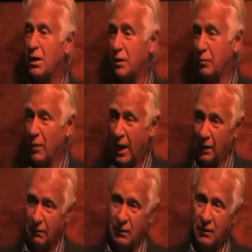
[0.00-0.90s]
million
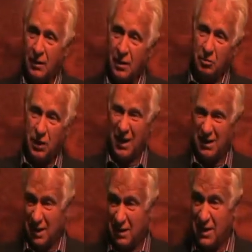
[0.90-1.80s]
men
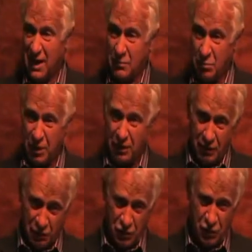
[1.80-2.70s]
planting 10
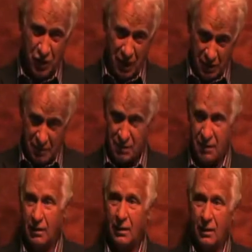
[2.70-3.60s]
billion trees
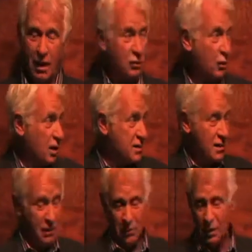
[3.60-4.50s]
across
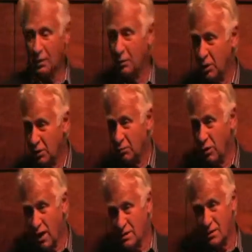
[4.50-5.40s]
Oklahoma,
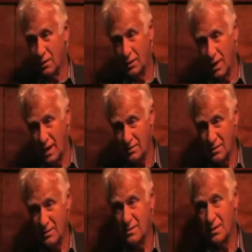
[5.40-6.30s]
Nebraska,
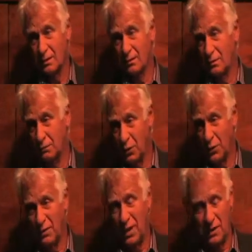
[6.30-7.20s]
Kansas, and
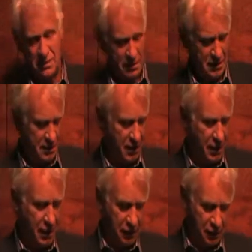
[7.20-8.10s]
North Texas
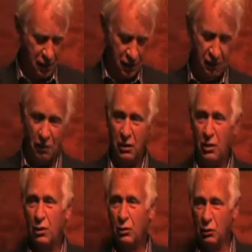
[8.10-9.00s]
to
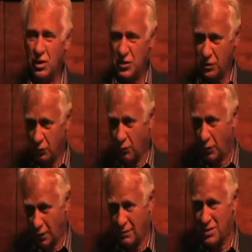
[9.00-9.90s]

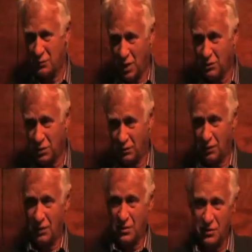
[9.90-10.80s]
restore structure
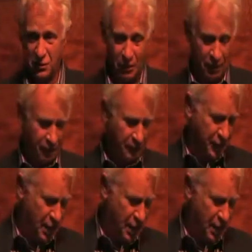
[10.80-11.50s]
to the soil.